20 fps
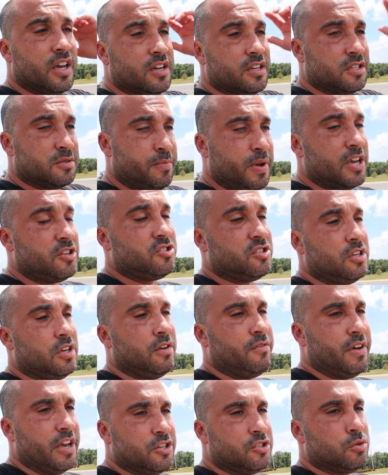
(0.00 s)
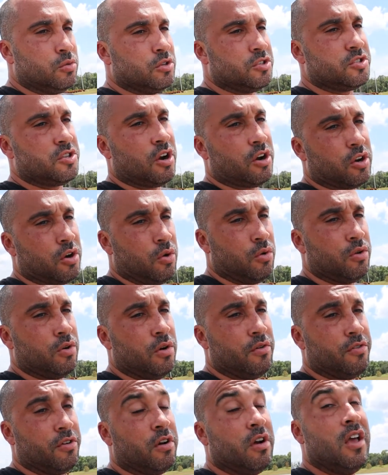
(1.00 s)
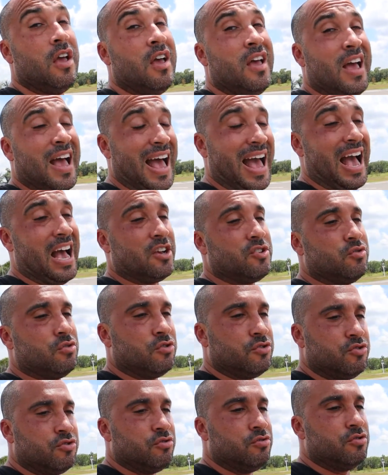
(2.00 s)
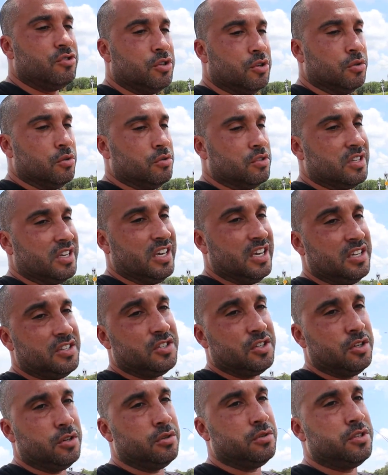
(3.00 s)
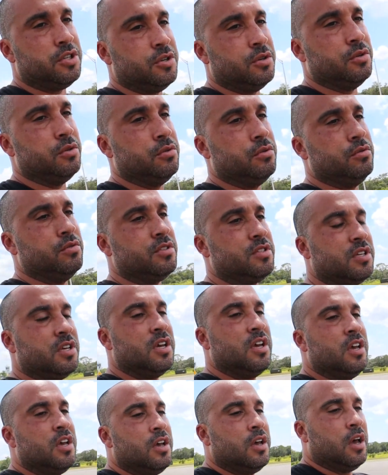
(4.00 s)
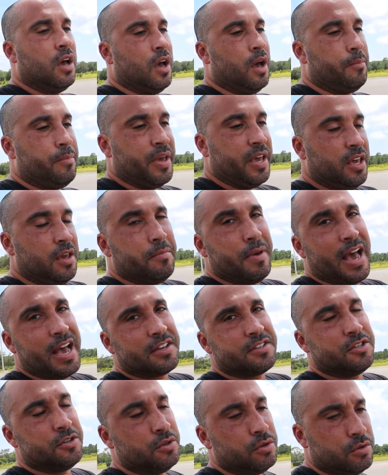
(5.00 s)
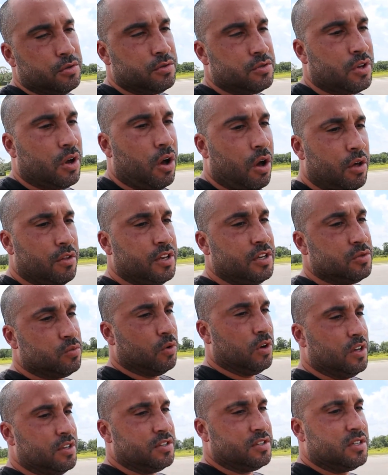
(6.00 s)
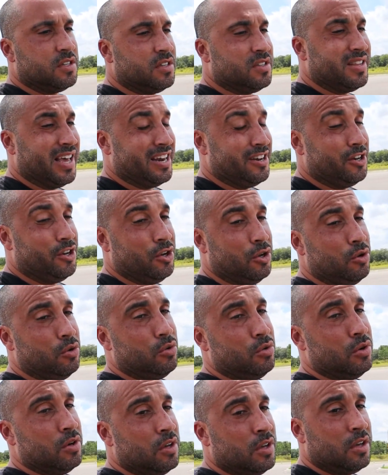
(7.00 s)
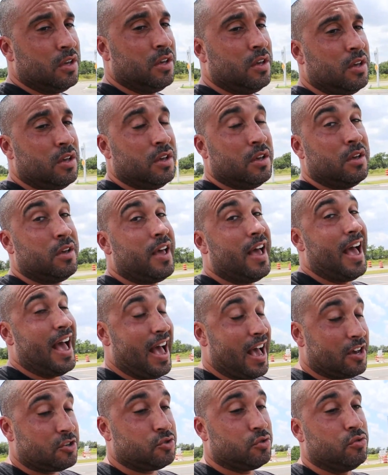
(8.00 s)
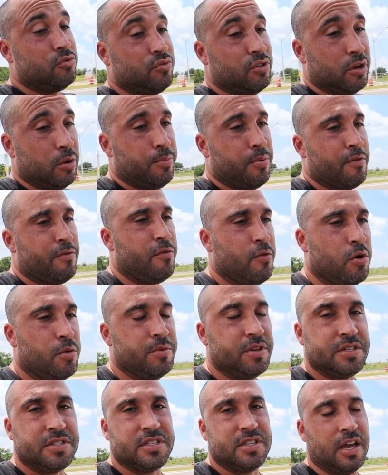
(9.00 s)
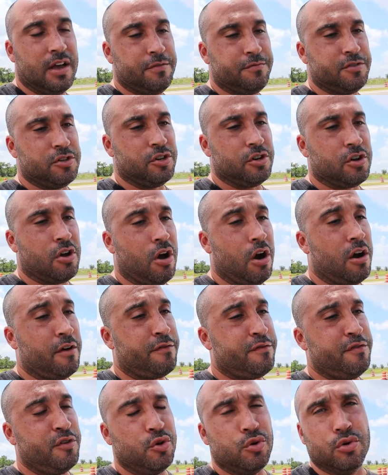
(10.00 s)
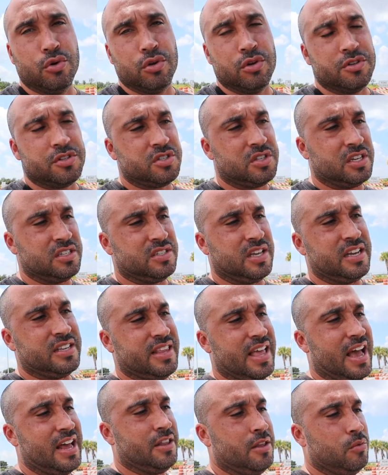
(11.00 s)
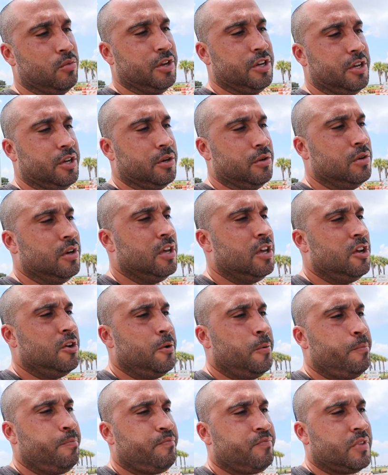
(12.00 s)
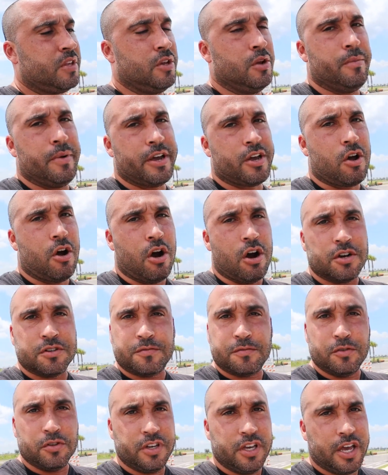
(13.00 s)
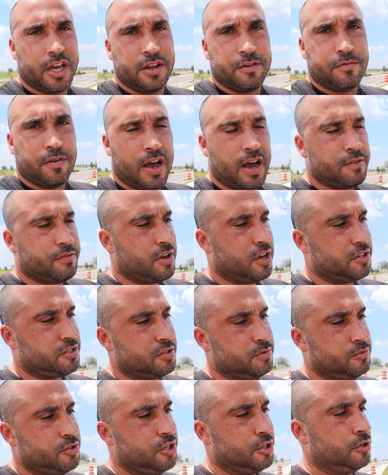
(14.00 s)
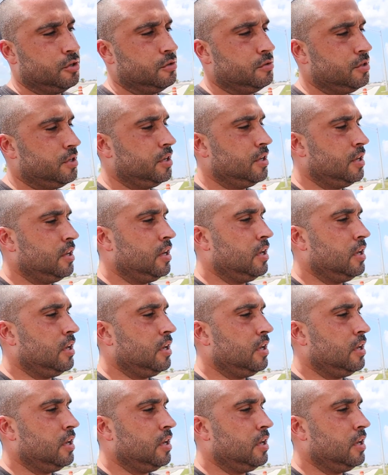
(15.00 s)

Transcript: and especially eventually we'll start going over actual true tunes, ECU tunes, piggyback tunes, all these ones that do actual real performance stuff to your car, fuels, things like that we do. My car is fully 85 custom tuned.